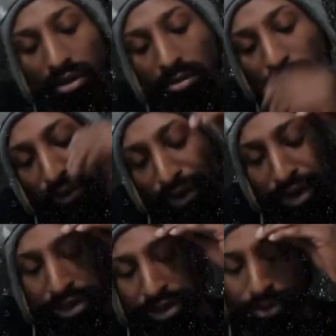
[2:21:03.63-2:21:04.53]
Before
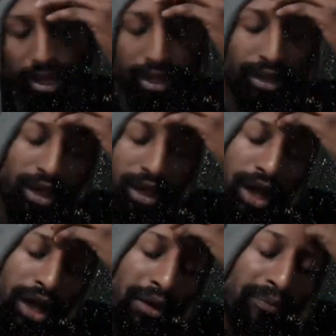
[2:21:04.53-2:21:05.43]
33,
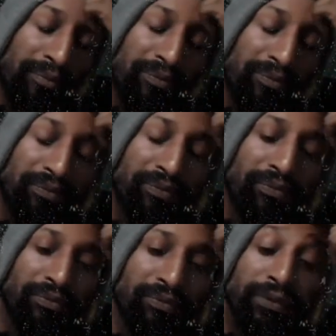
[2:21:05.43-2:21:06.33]
um,
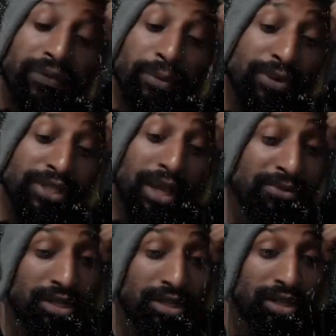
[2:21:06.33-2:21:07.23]
the
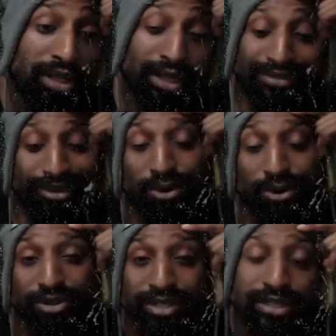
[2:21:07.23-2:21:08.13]
presumption is of
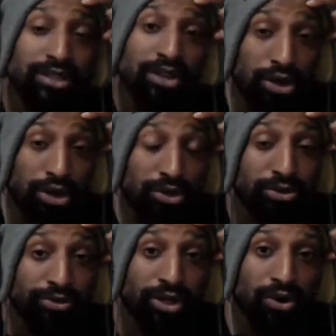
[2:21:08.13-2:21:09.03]
course this is an Article
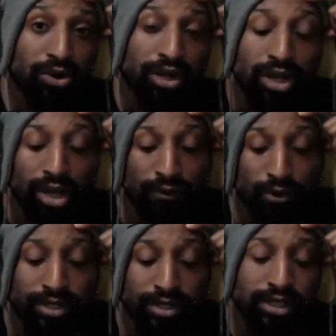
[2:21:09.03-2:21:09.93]
Three court. Of
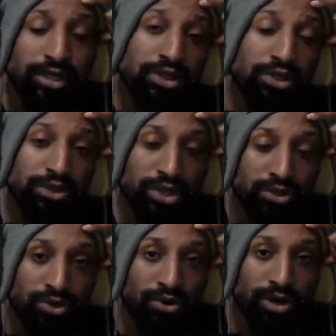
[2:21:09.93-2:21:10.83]
course this is a
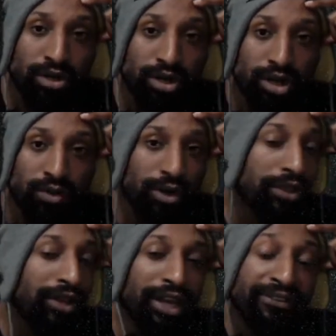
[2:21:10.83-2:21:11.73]
judicial court. What
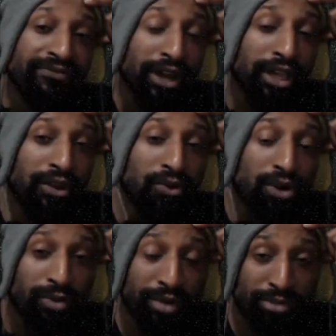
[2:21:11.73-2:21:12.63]
other kind of fucking
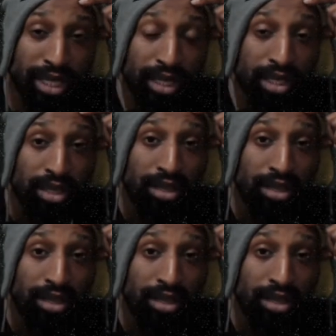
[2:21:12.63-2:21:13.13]
court would it be?